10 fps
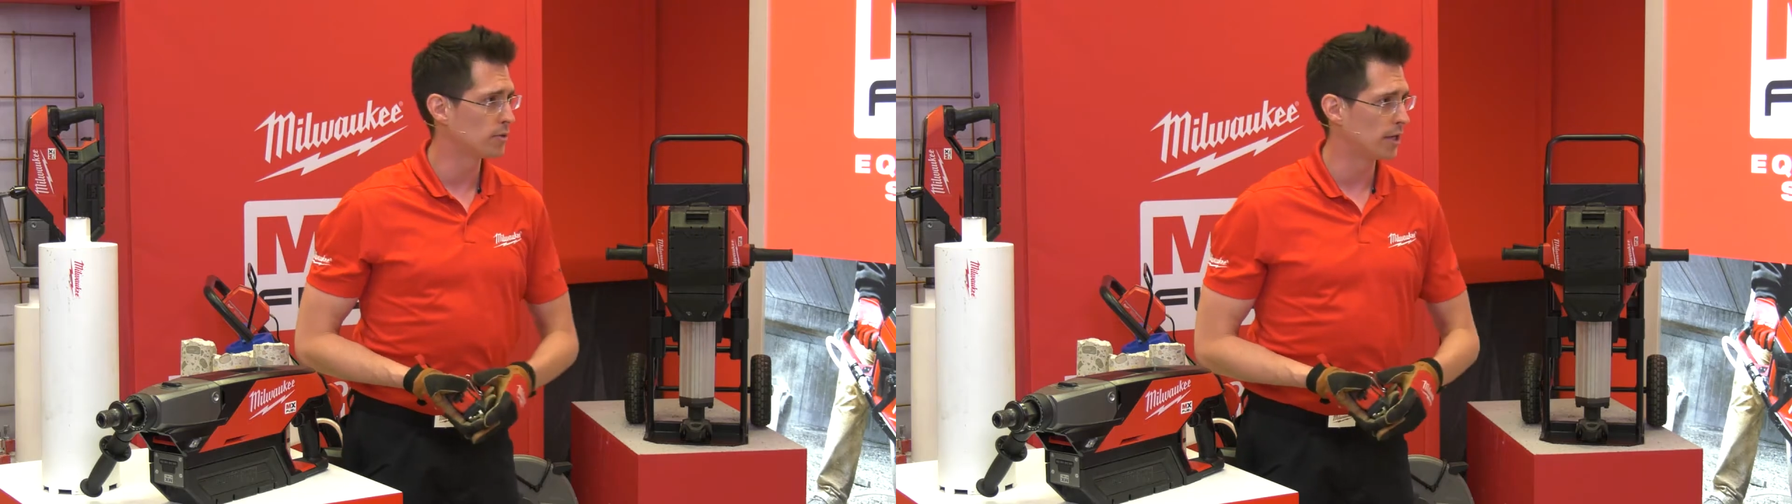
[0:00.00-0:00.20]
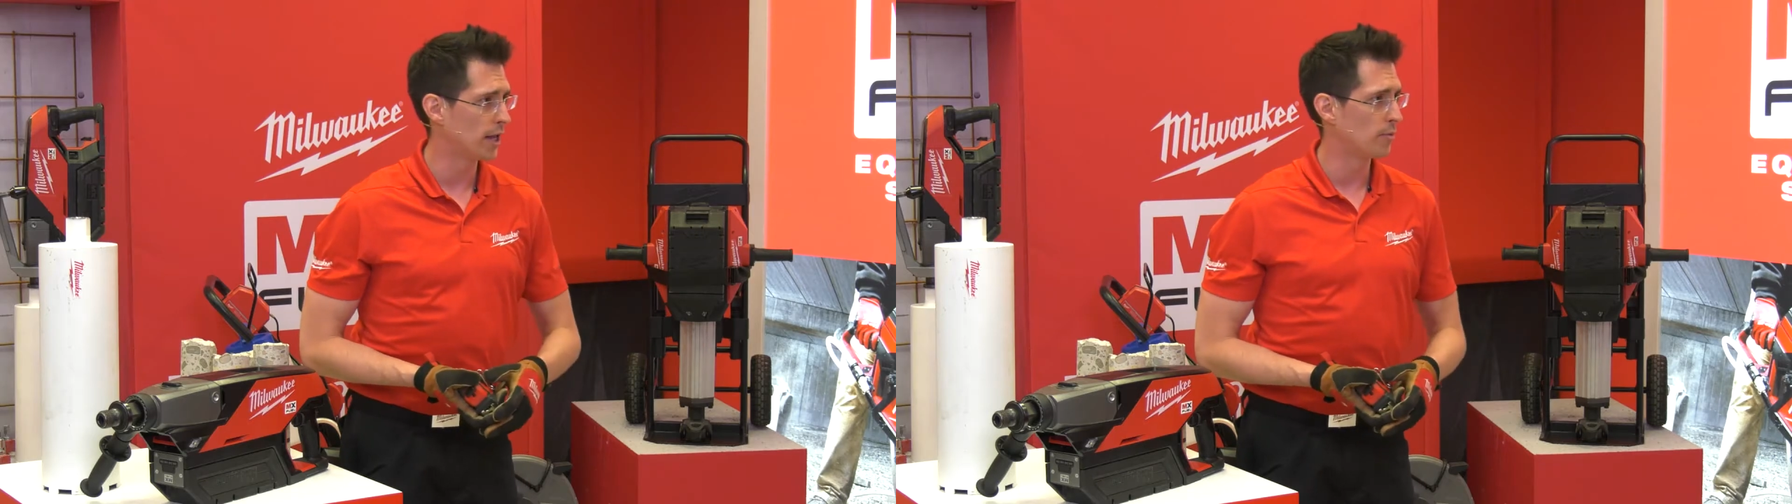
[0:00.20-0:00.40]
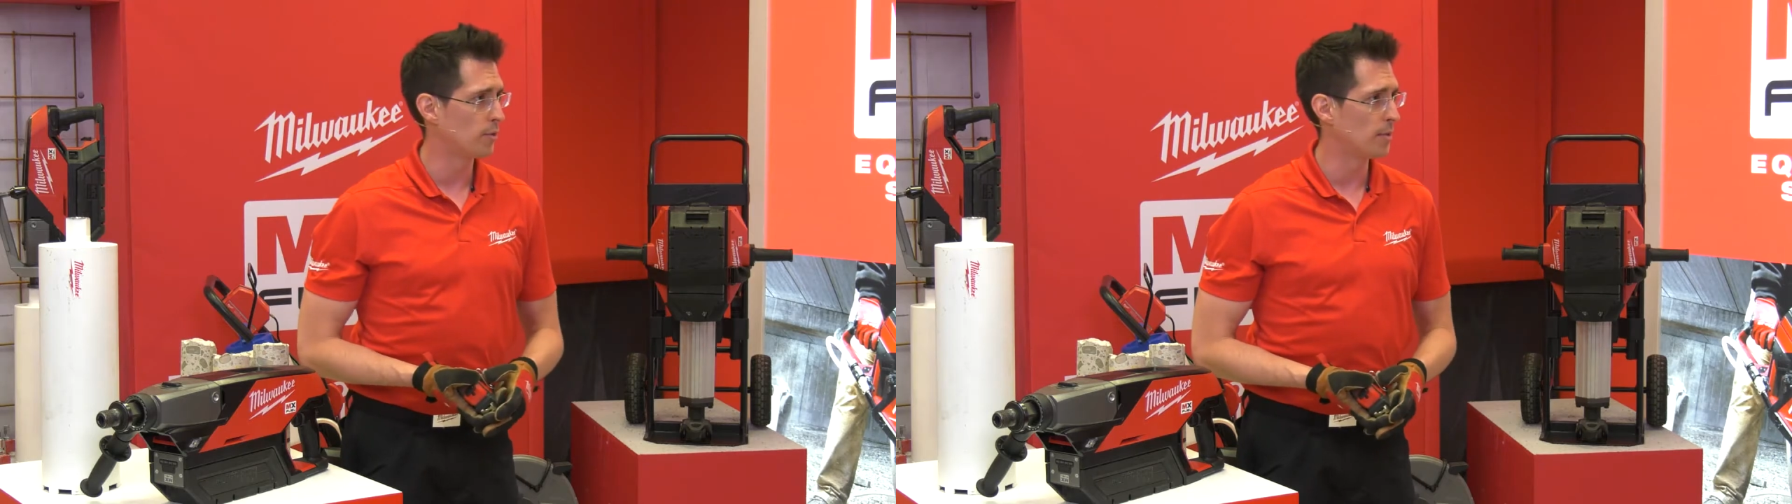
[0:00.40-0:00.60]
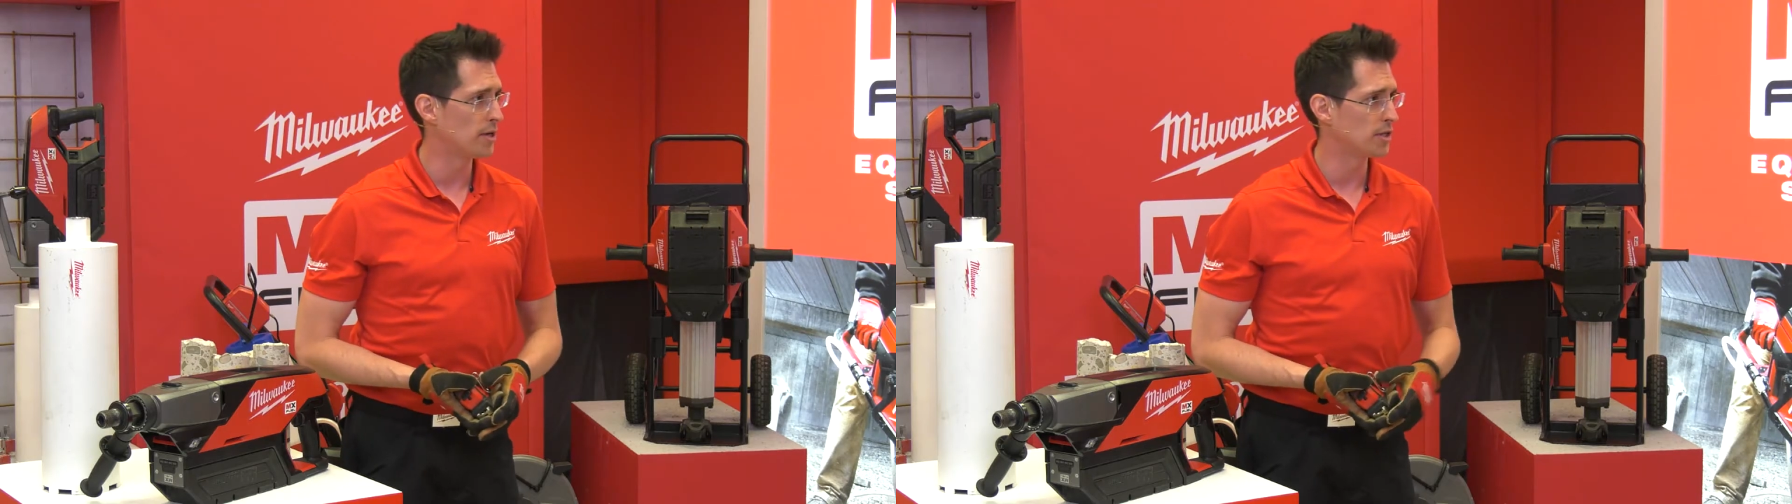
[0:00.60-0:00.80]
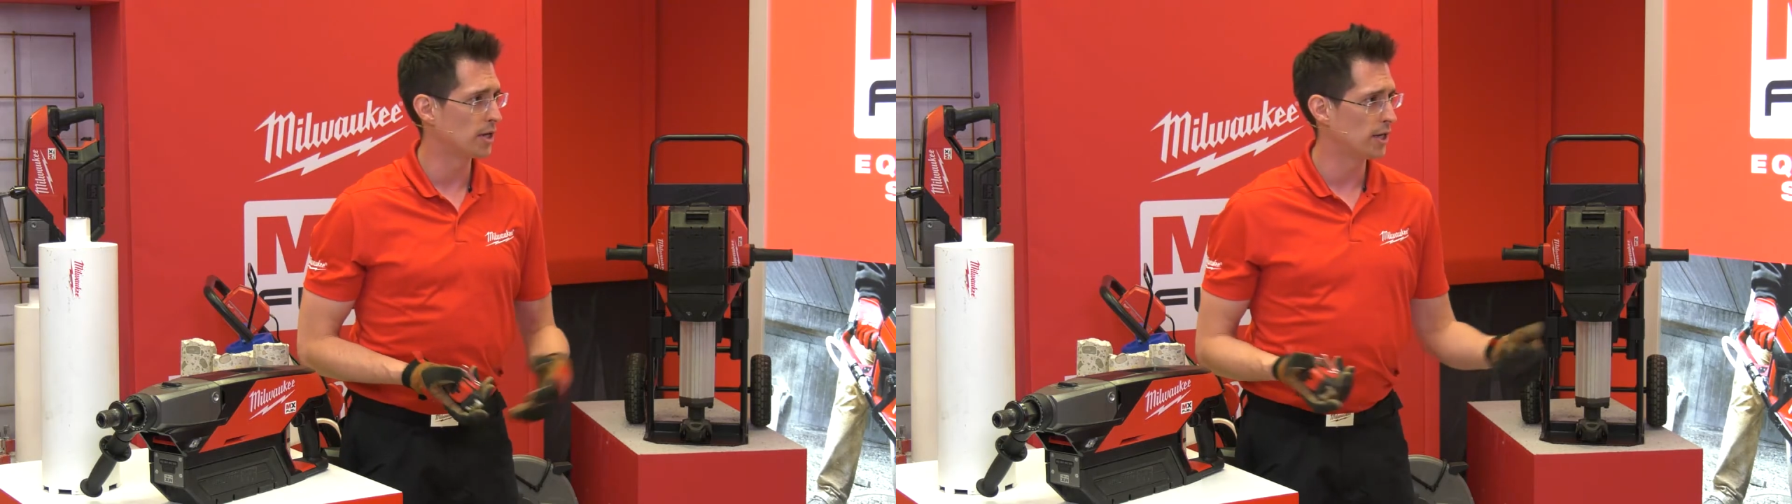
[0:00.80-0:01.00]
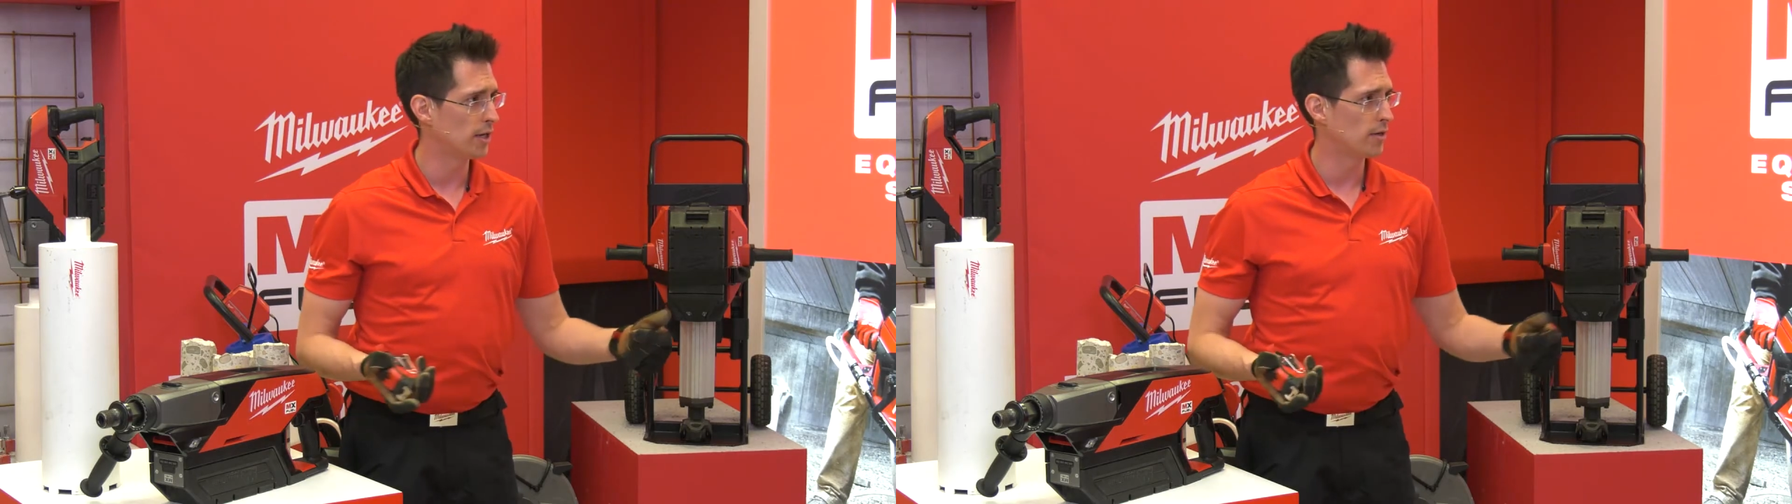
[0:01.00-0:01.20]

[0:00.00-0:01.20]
and then we basically